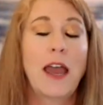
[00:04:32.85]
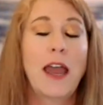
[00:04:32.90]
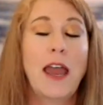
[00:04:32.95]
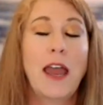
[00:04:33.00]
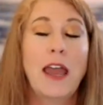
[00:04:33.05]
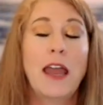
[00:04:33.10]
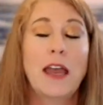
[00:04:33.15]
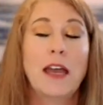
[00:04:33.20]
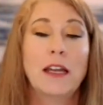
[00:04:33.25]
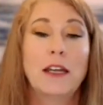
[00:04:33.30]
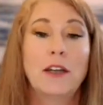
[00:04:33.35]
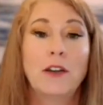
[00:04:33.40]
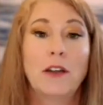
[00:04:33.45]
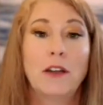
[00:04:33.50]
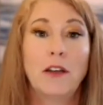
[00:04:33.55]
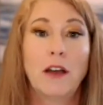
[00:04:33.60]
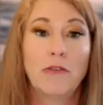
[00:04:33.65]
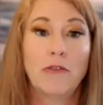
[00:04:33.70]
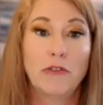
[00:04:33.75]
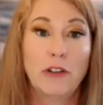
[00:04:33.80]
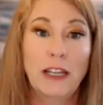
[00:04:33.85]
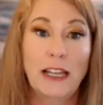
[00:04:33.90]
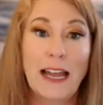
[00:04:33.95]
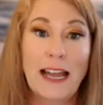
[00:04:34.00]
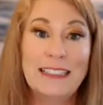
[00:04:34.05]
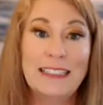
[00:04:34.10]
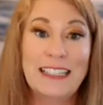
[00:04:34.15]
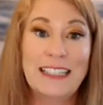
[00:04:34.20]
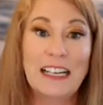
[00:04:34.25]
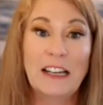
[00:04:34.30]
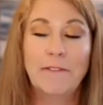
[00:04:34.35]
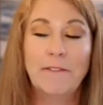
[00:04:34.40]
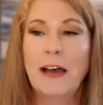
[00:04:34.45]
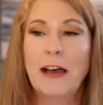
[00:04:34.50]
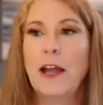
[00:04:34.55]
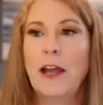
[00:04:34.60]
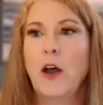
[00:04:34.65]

and really identify,